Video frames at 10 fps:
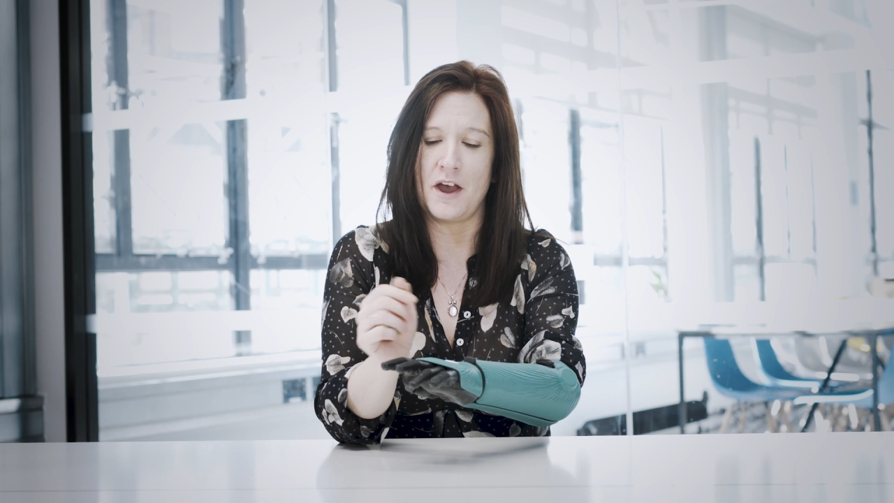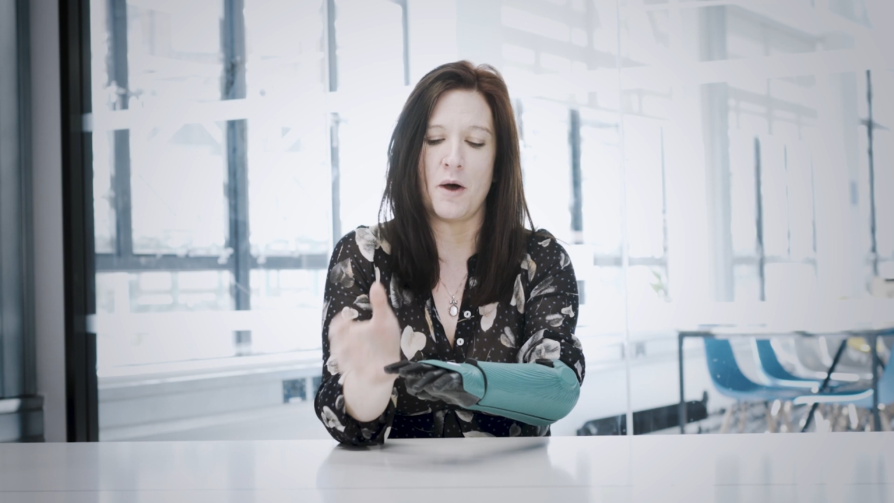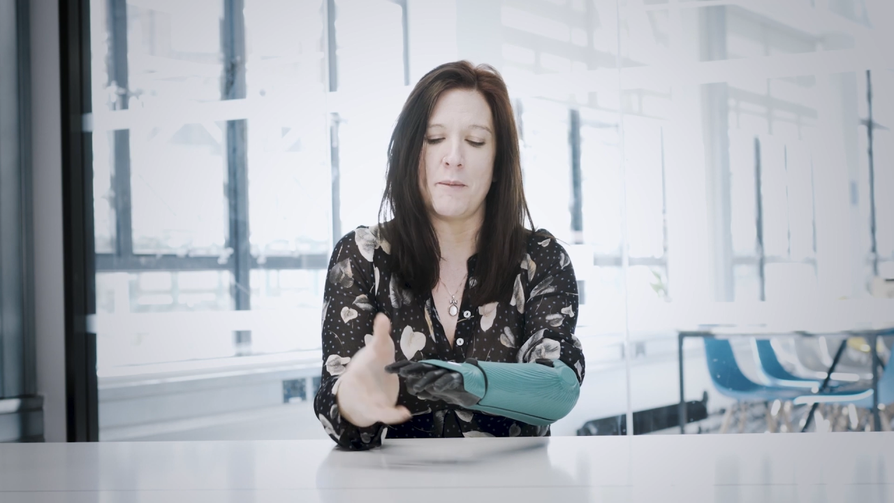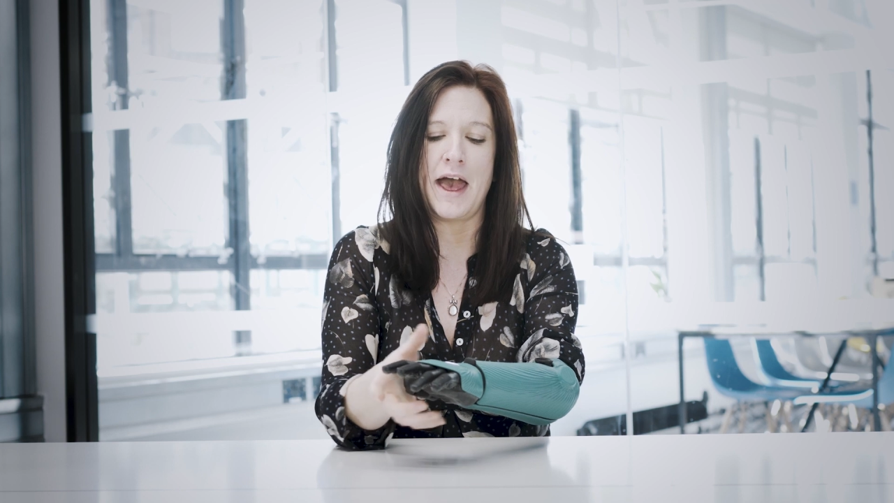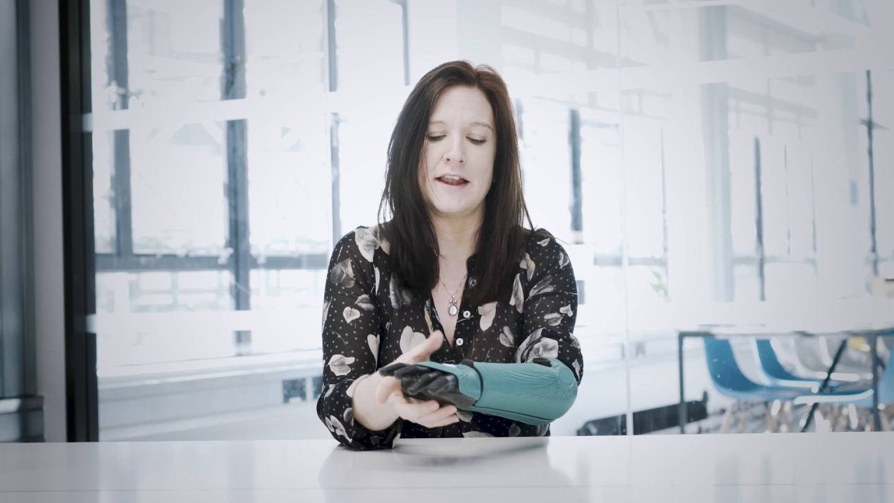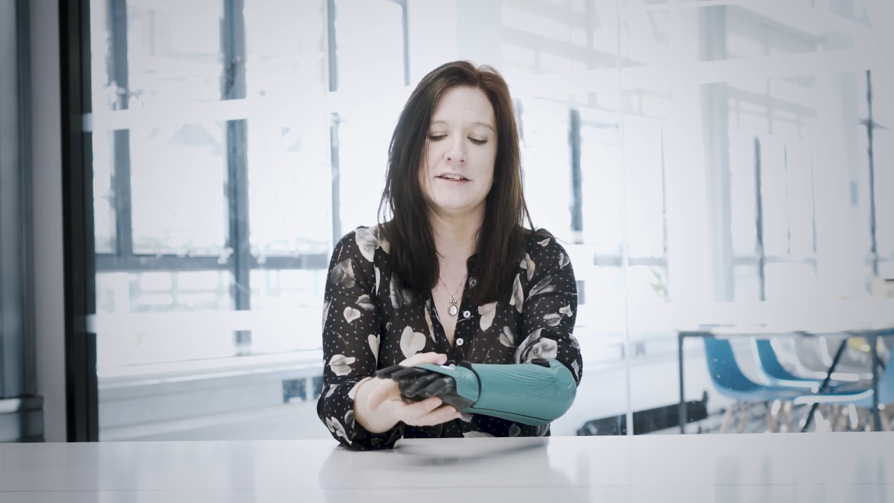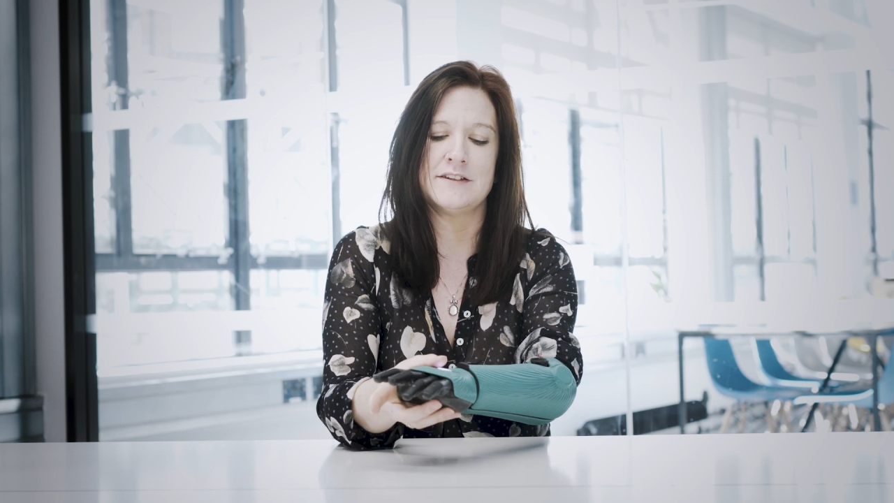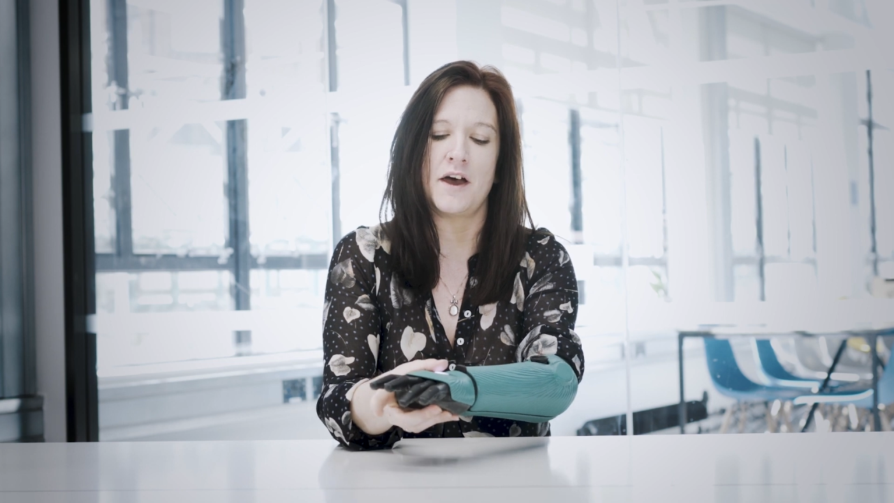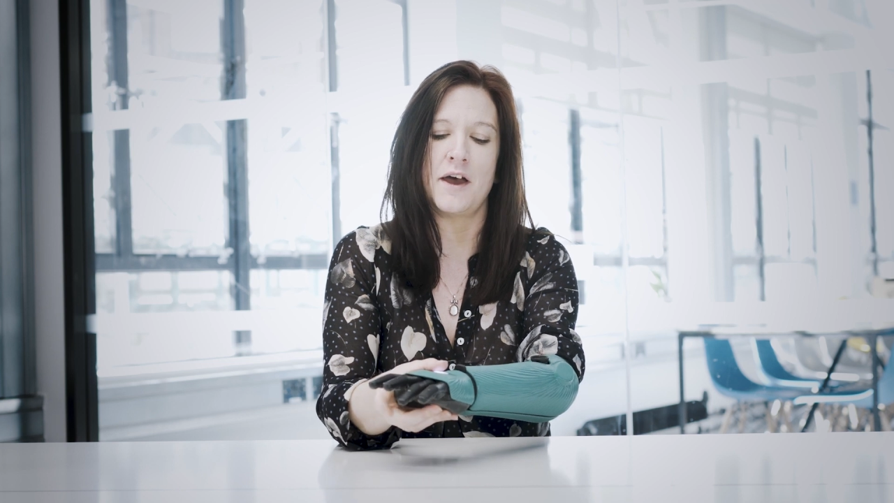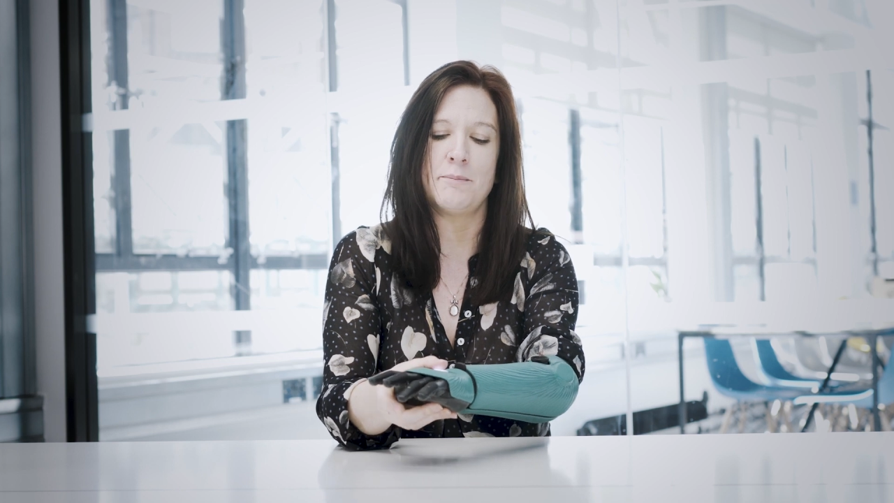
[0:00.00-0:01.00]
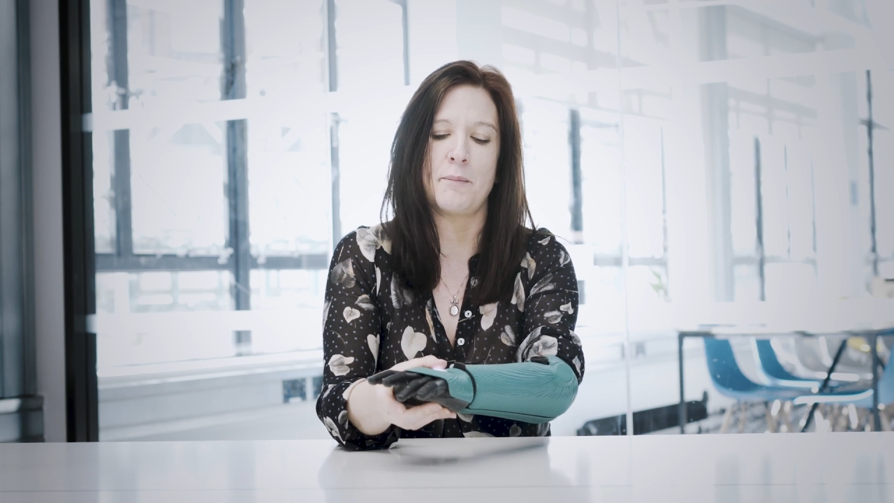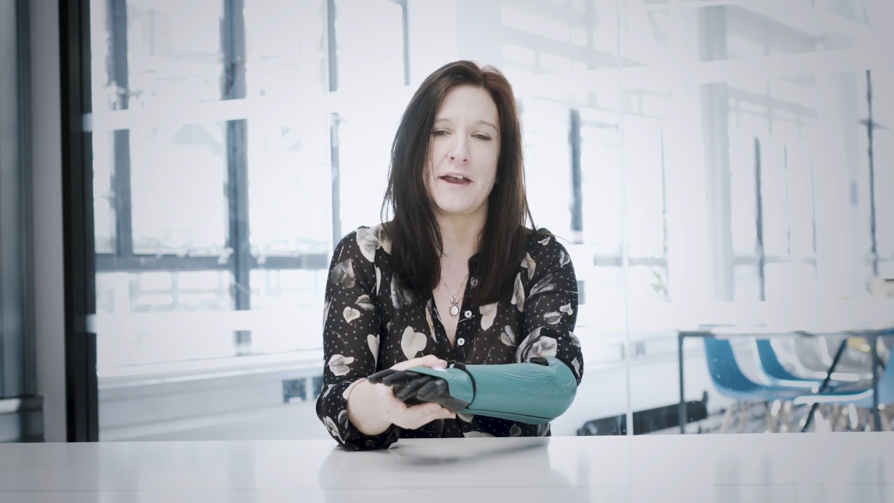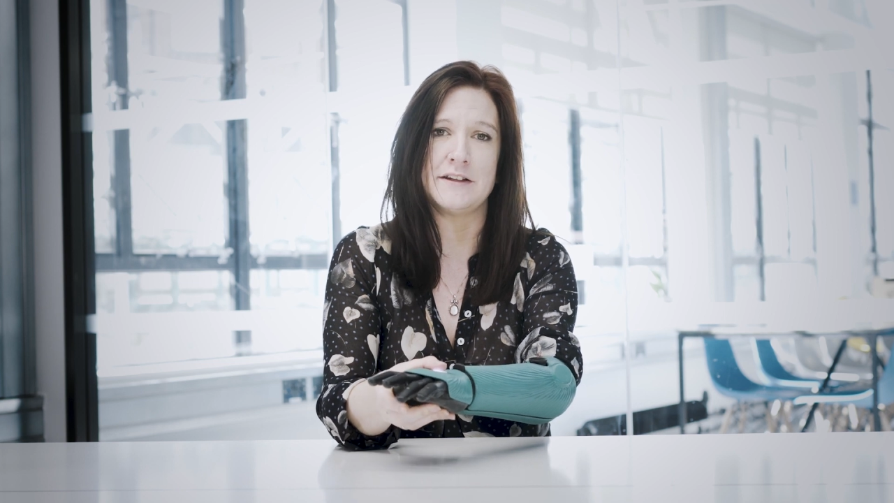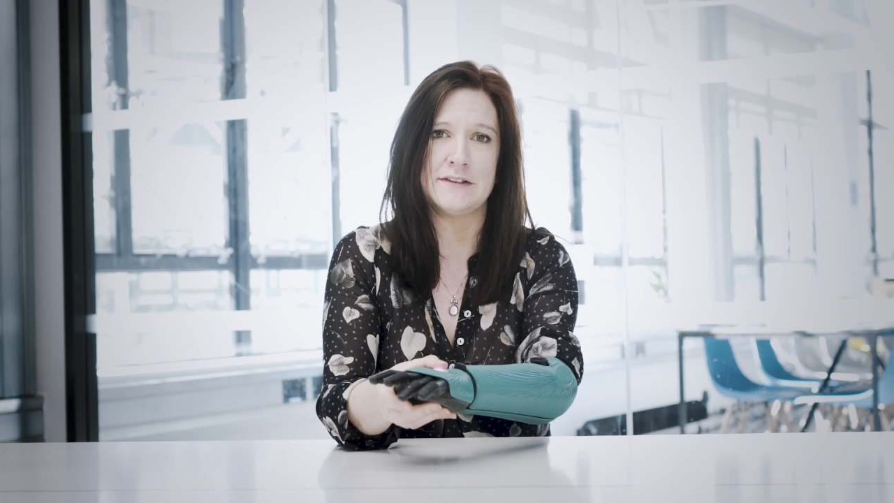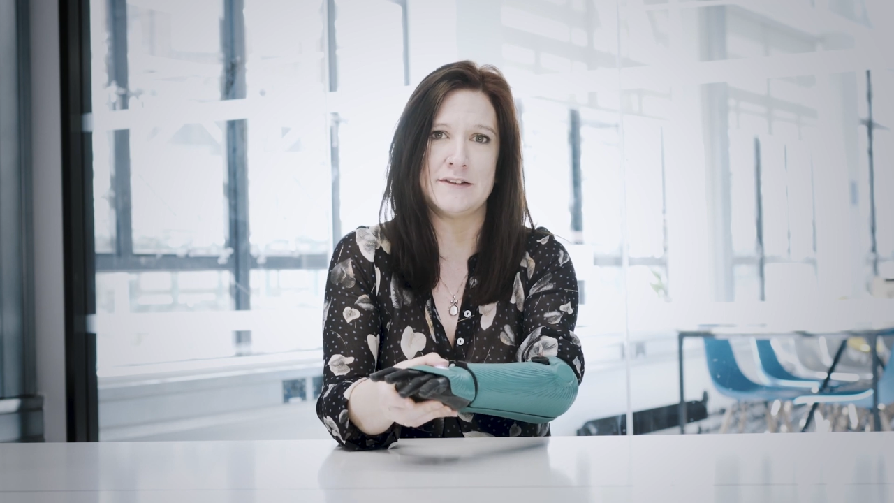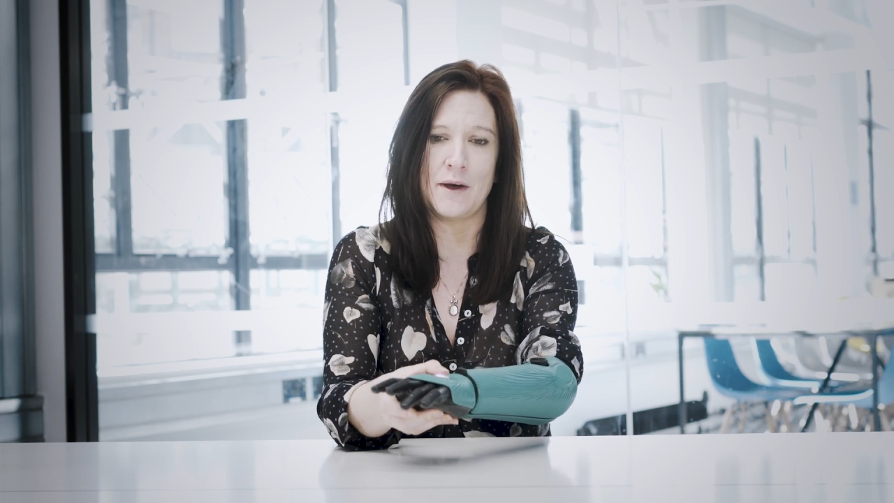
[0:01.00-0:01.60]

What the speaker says: the arm at any time by